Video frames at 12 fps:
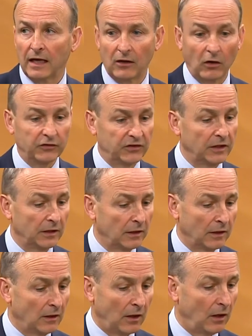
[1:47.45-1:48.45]
And obviously,
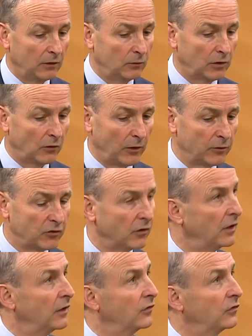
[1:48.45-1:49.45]
I would agree with
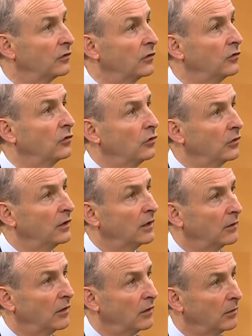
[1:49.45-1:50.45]
you that as, as soon you can
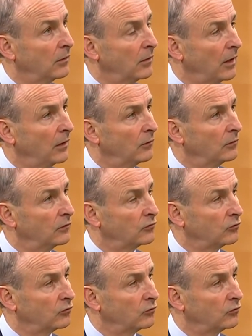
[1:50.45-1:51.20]
get uh,